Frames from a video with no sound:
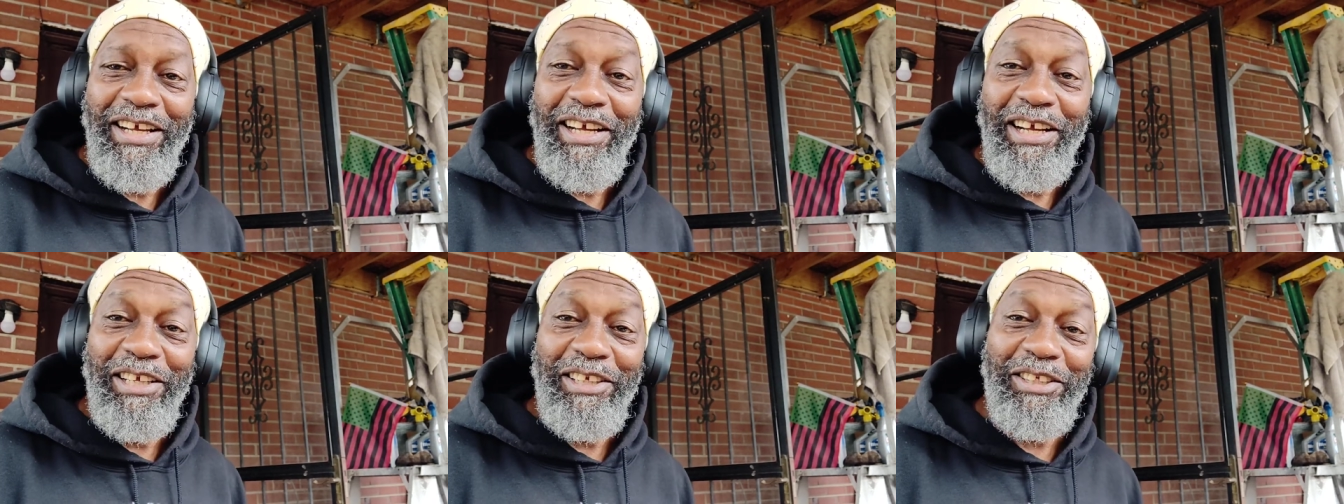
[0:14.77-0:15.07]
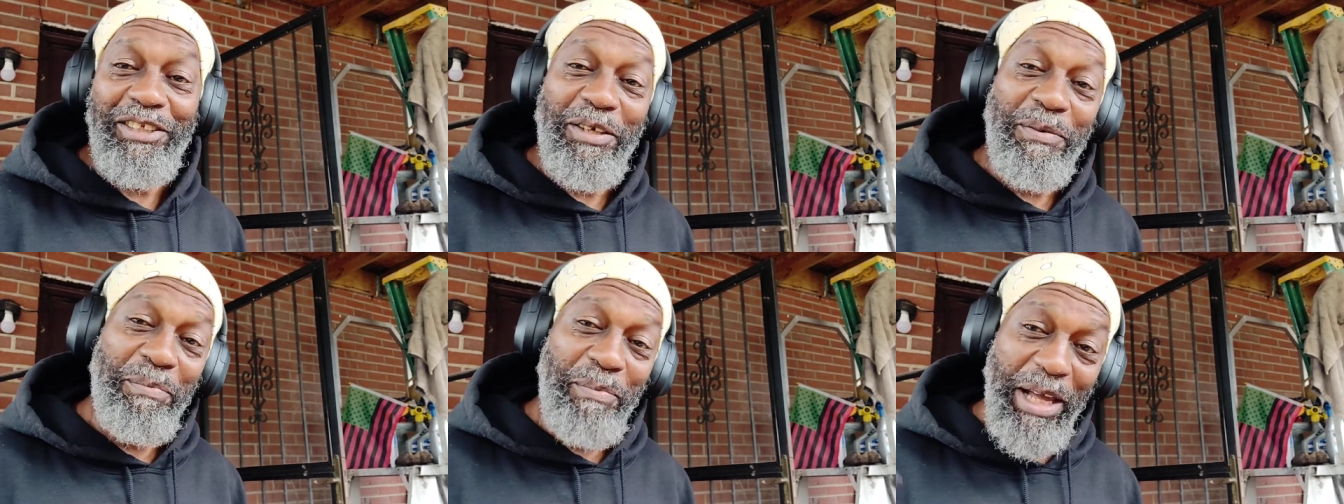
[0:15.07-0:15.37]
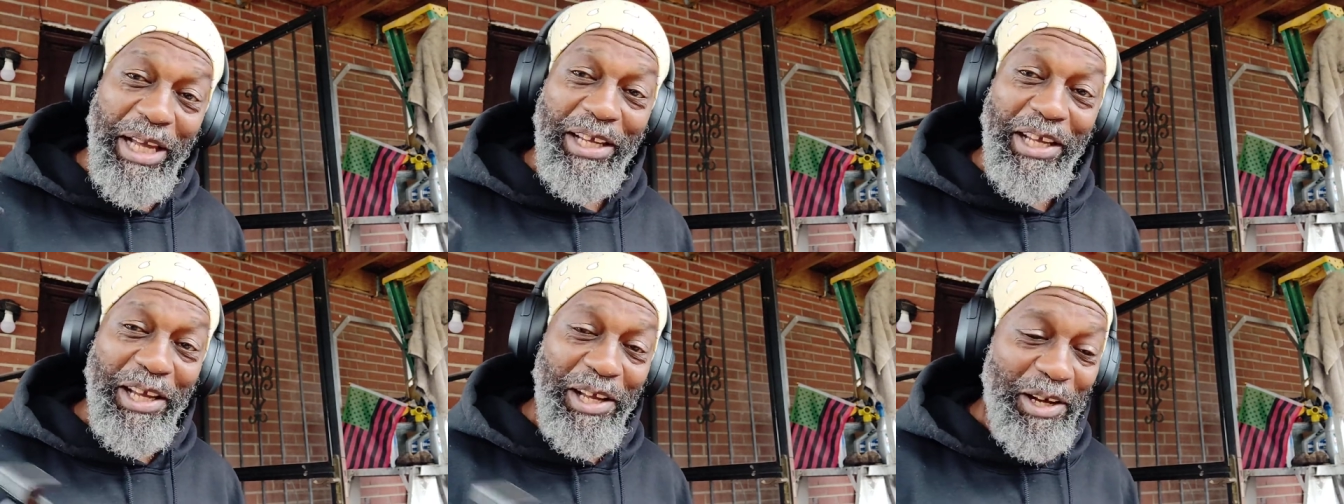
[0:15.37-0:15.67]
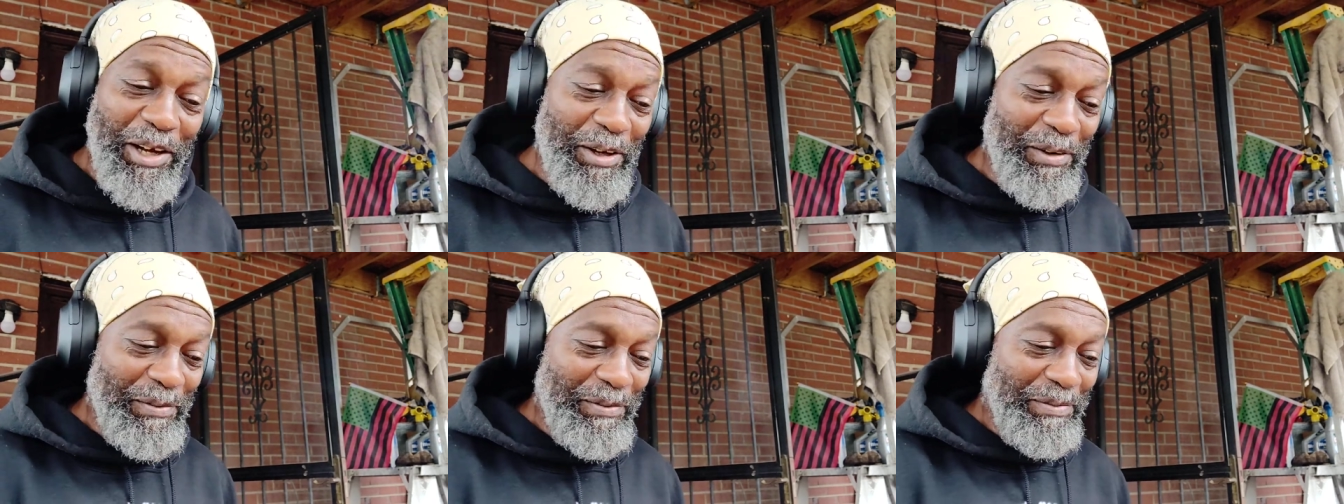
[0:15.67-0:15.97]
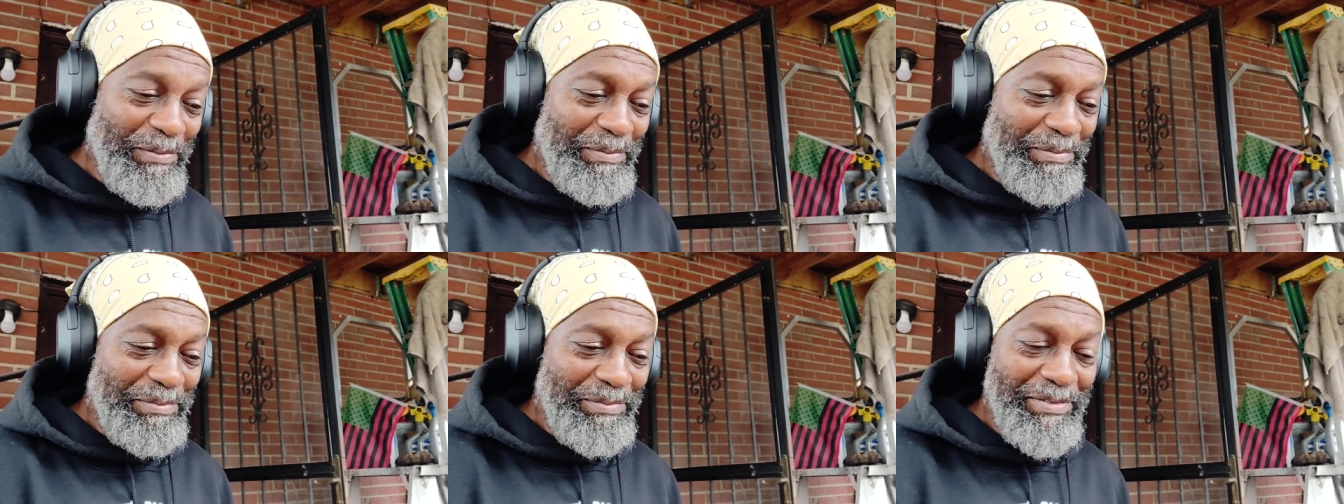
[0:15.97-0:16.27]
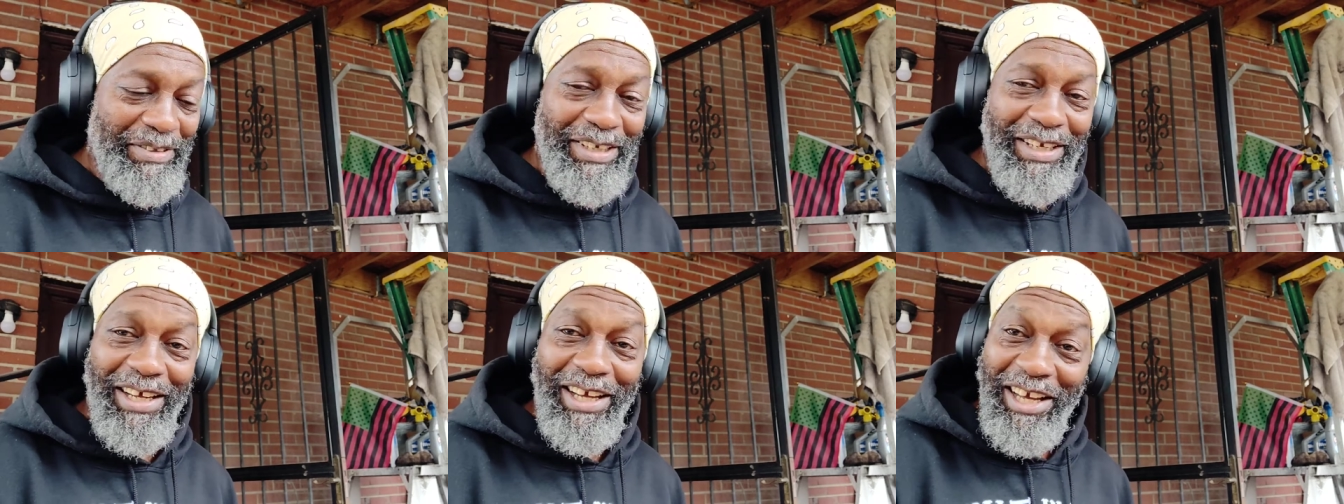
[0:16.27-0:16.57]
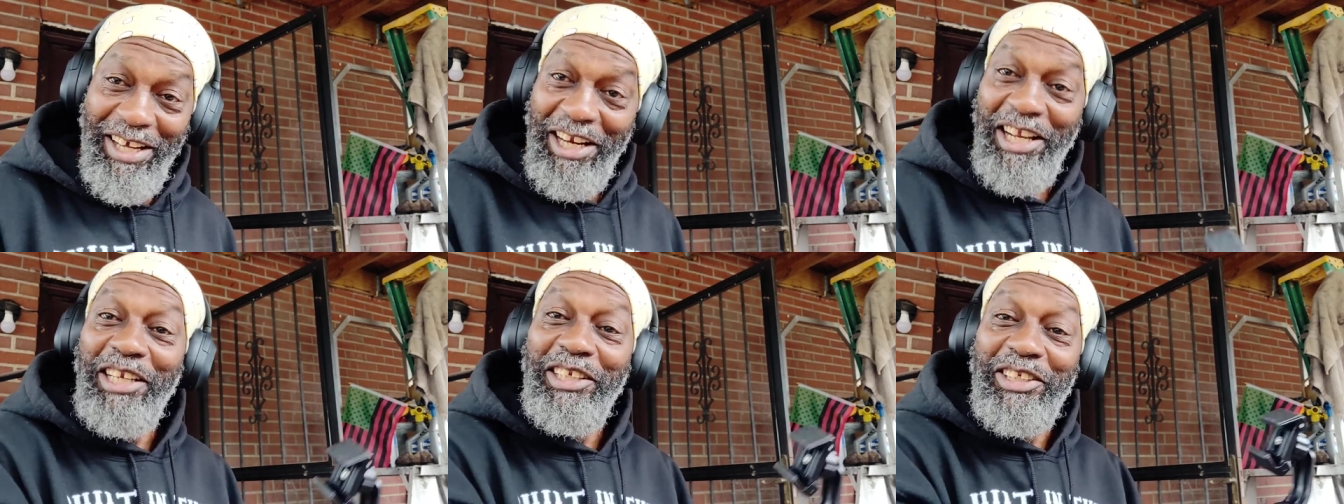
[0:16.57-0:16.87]
It's the making of
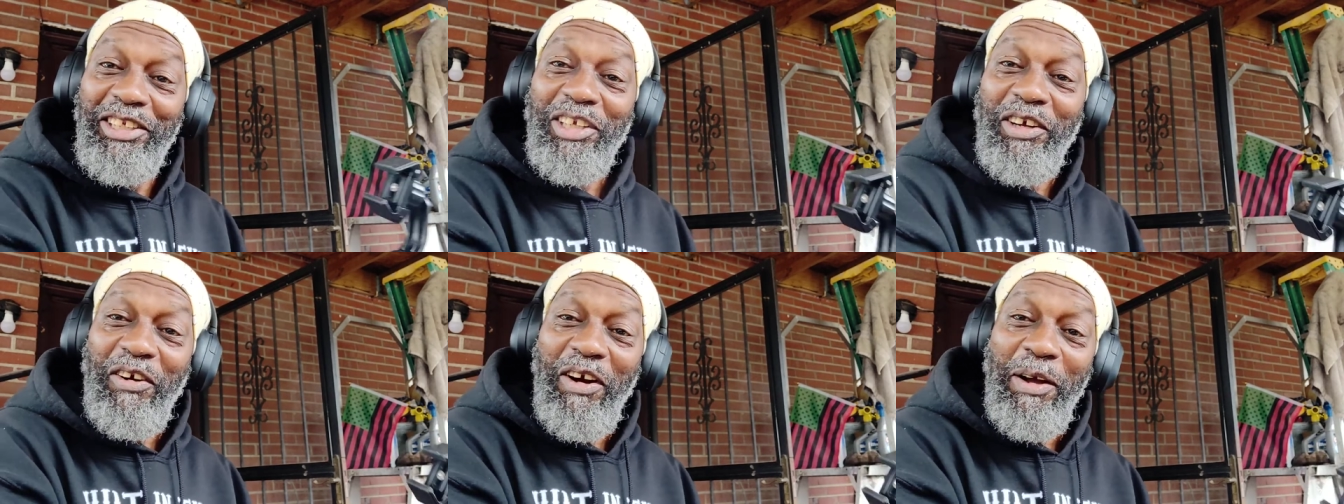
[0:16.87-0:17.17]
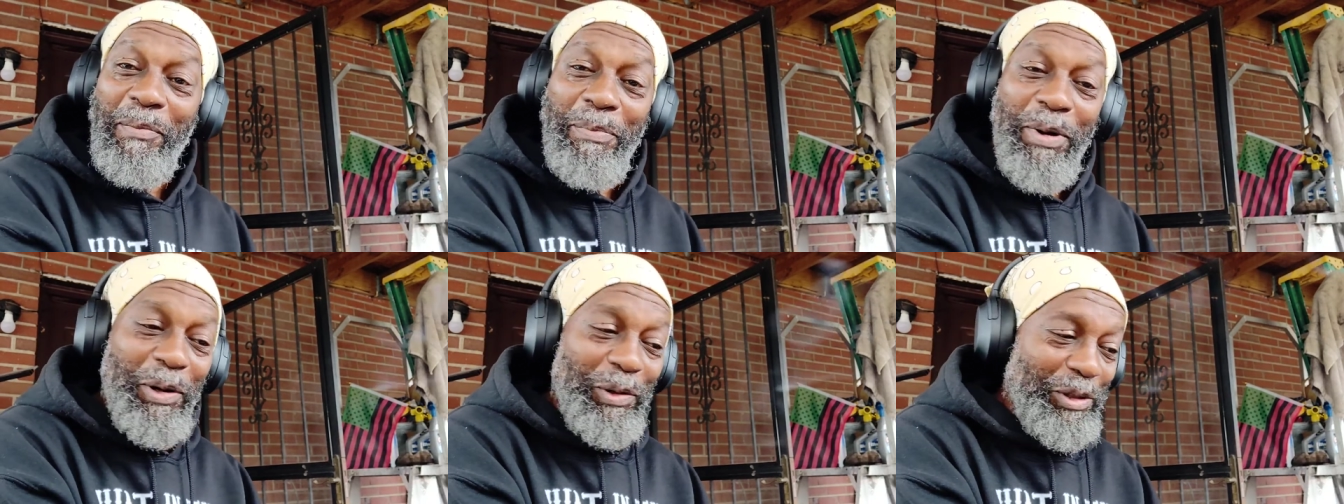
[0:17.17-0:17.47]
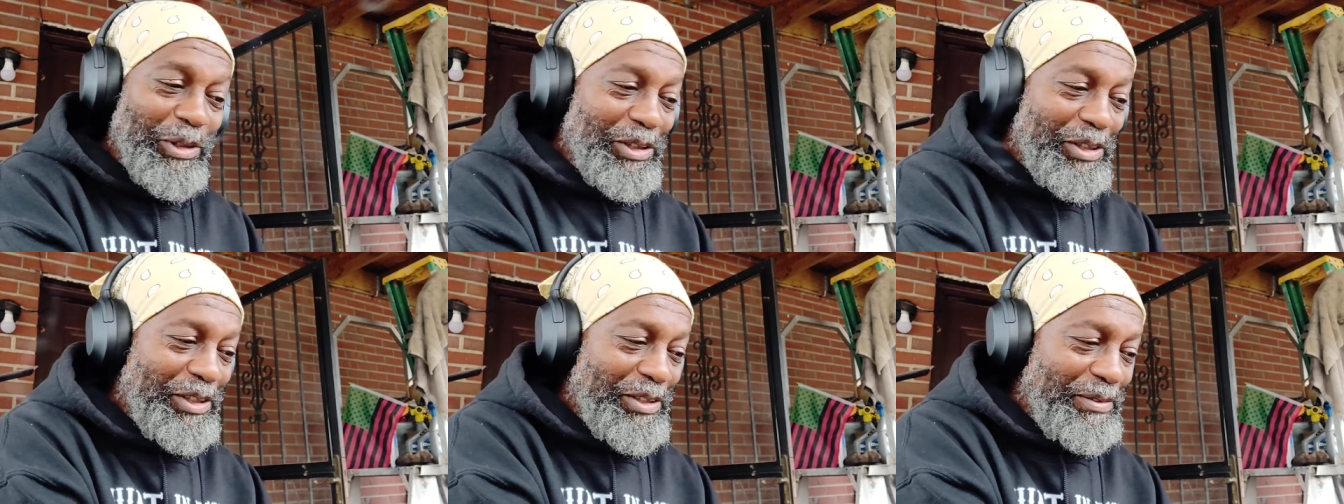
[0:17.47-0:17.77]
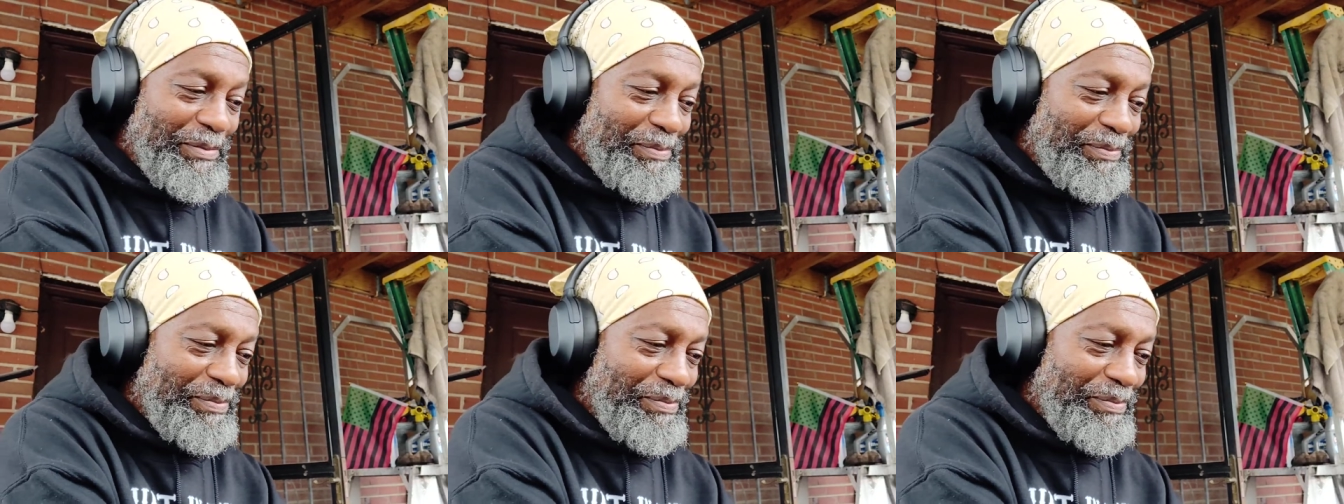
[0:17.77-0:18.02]
an Instagram post.